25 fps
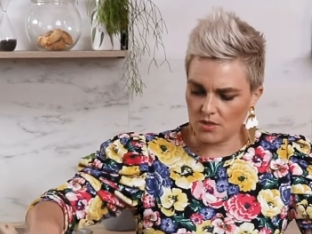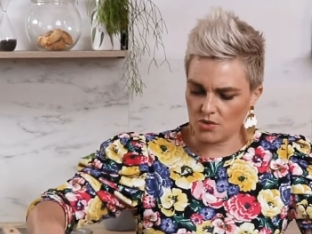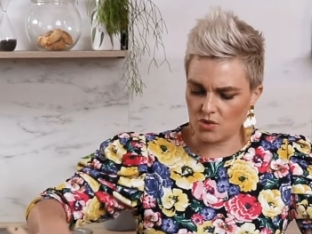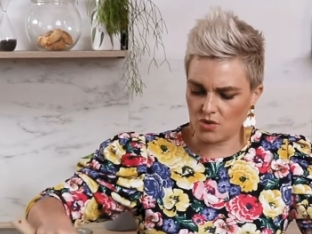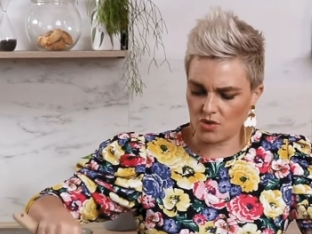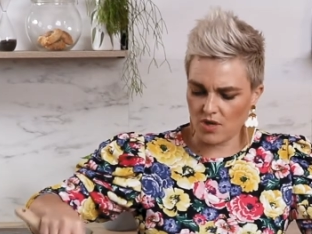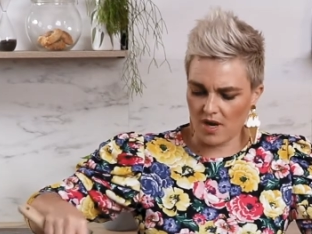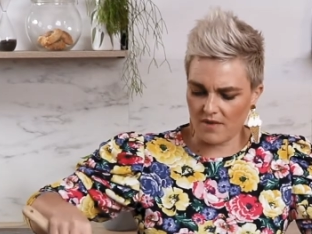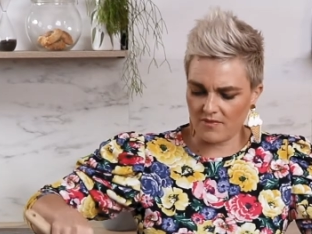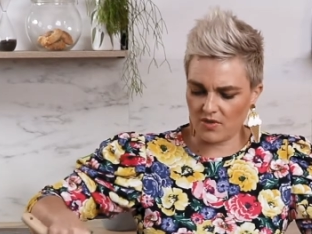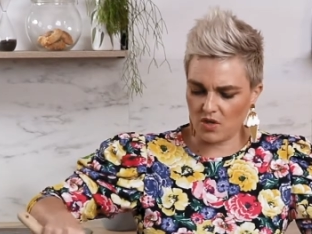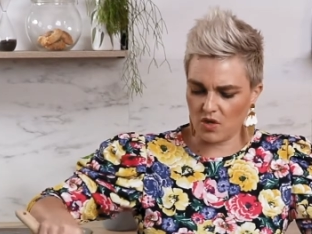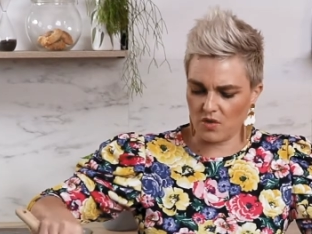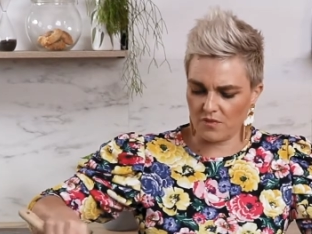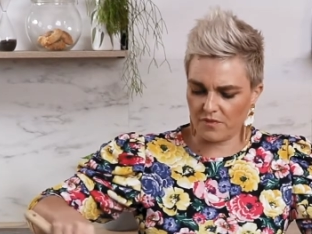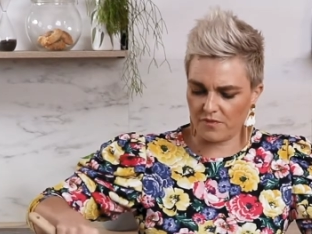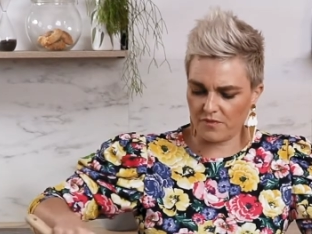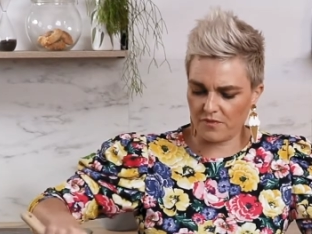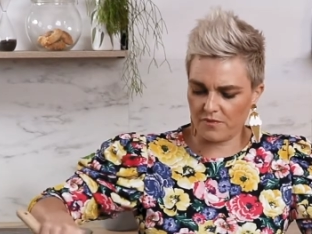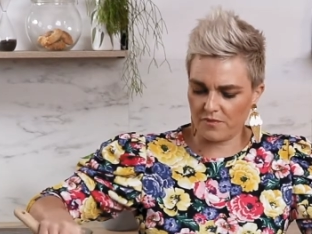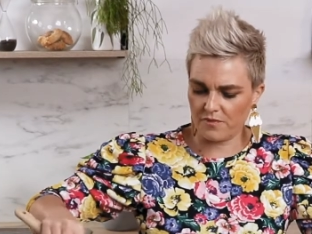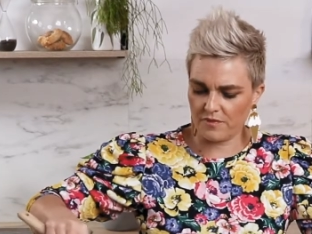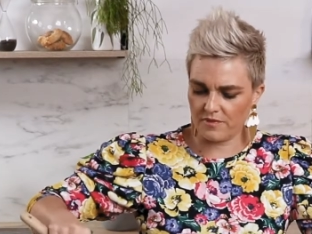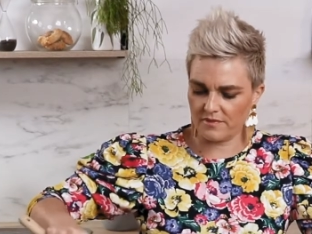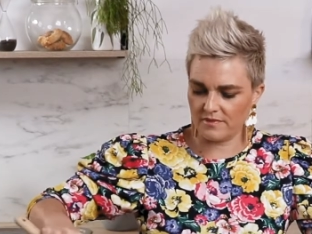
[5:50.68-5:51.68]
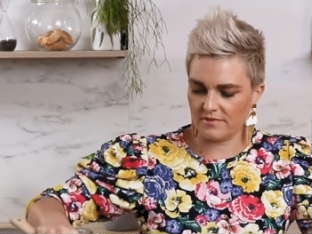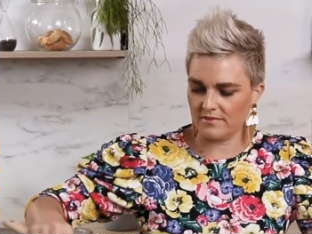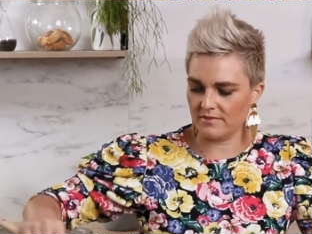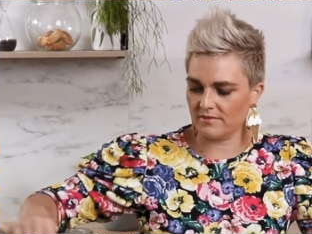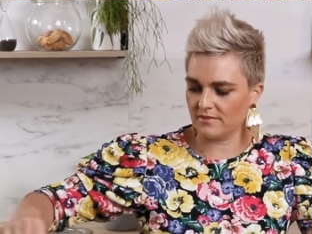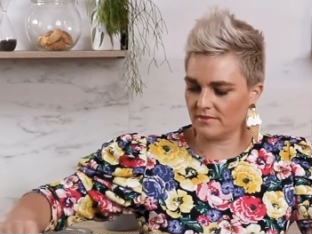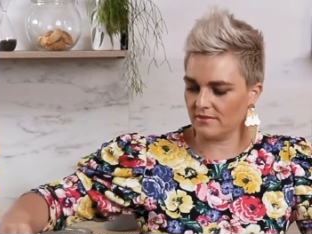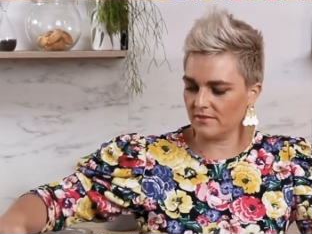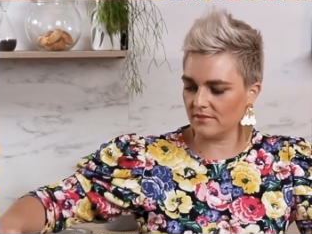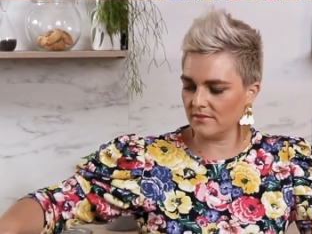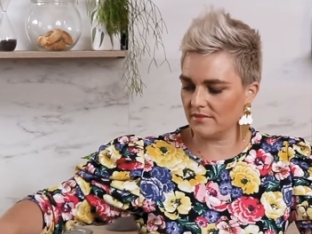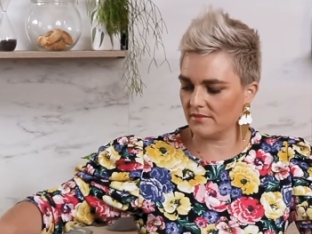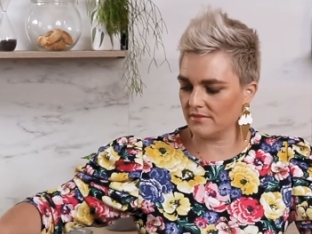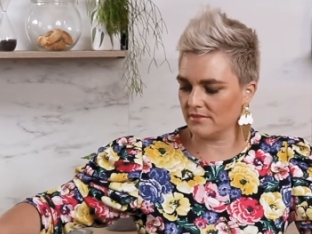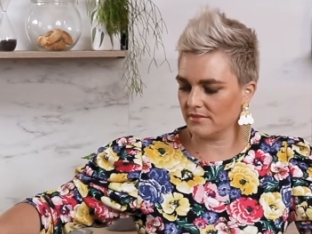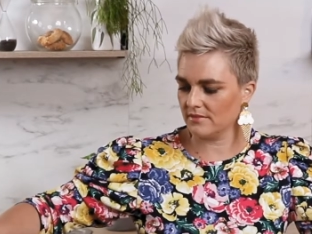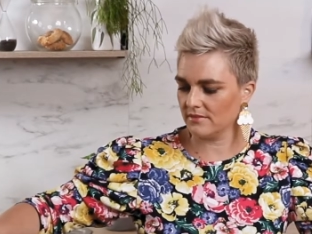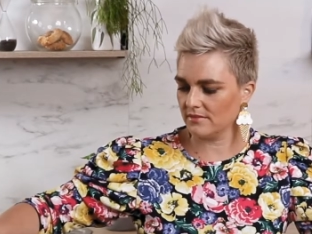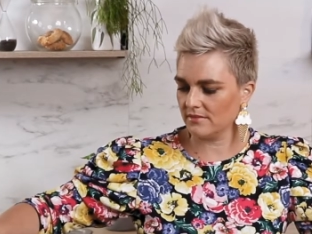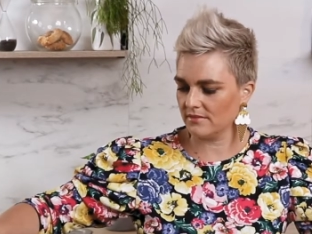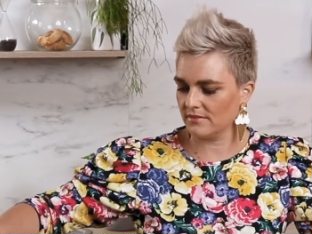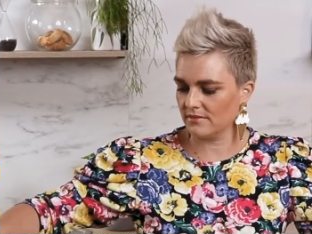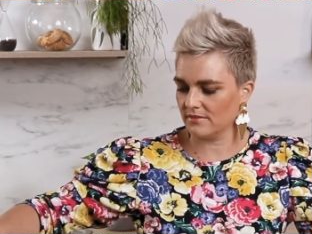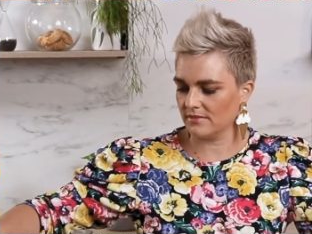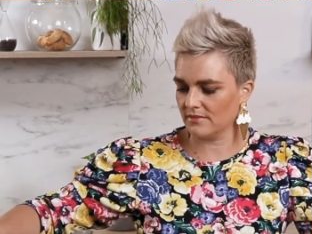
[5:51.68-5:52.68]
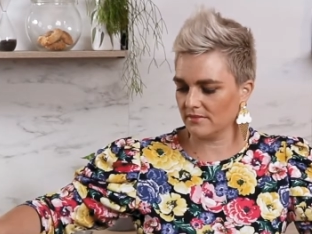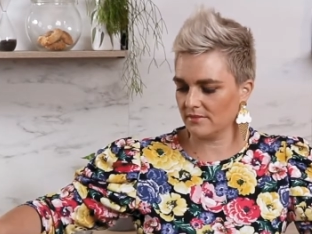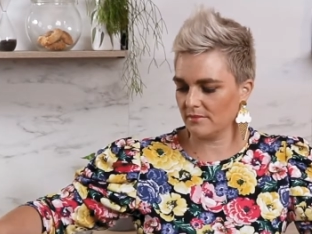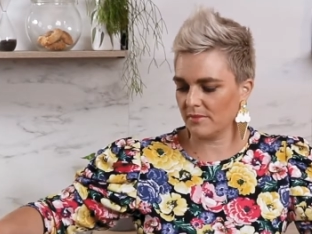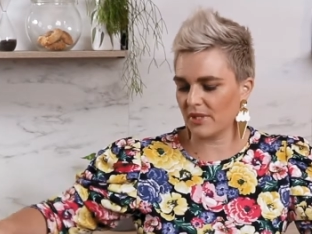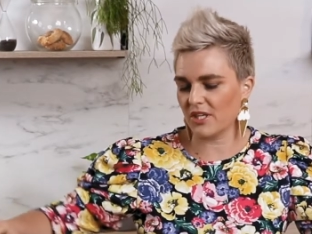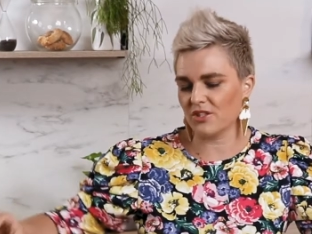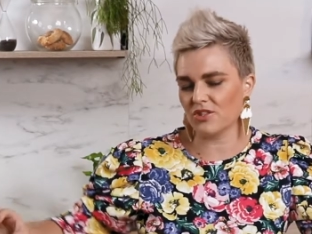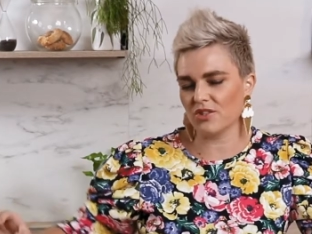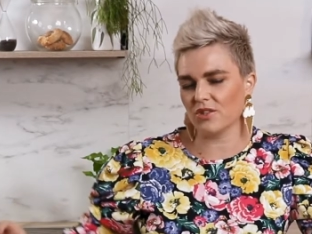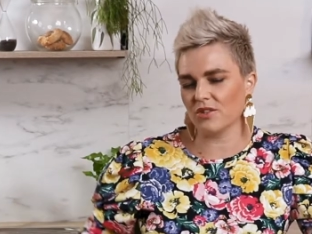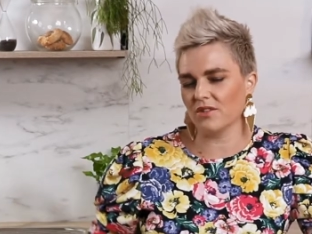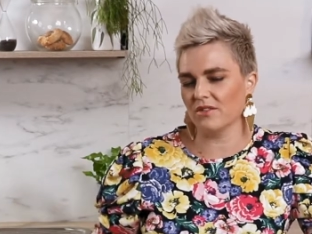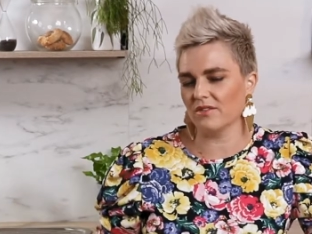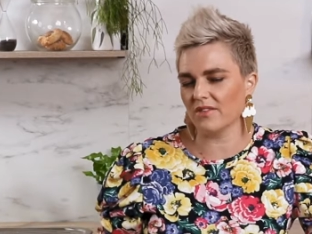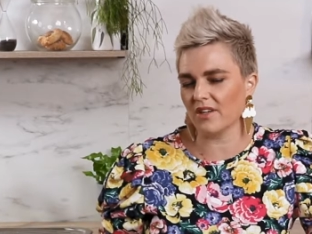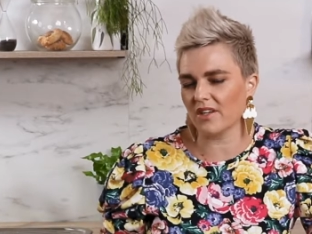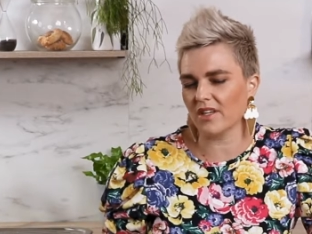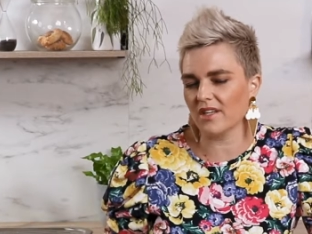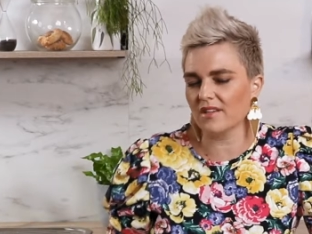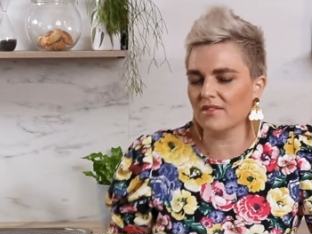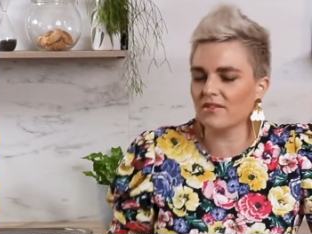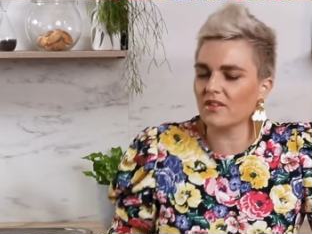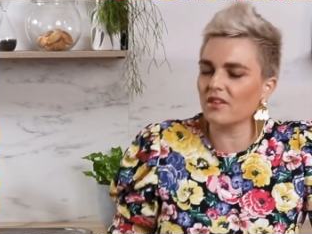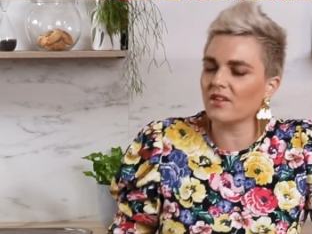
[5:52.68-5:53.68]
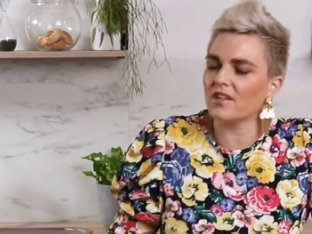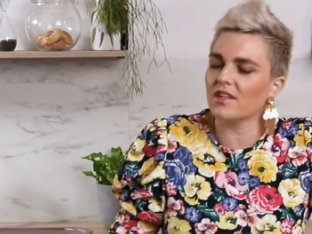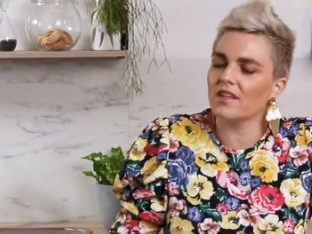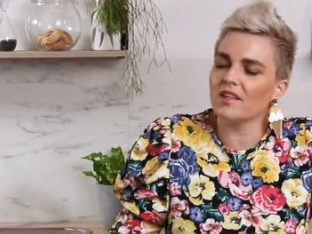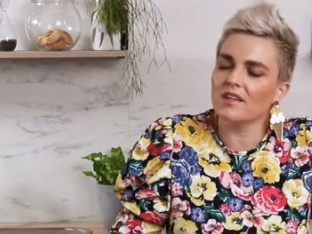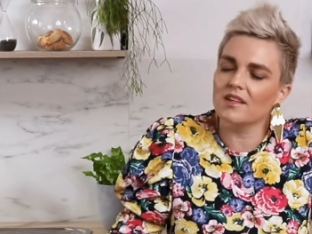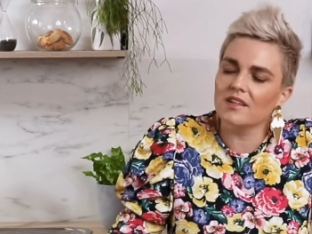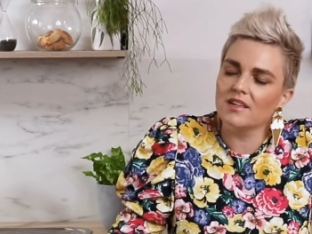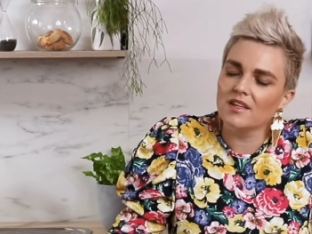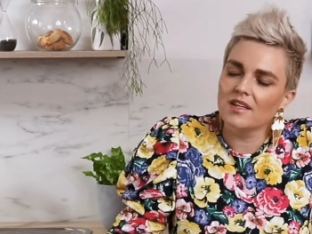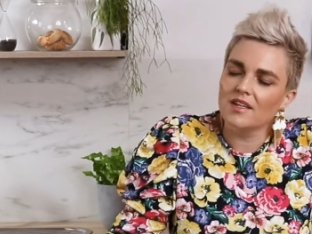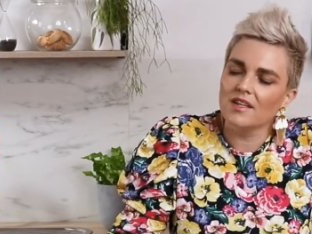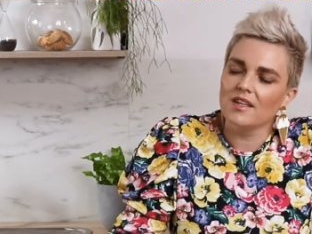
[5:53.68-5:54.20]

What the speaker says: Drive it off. But I do very, very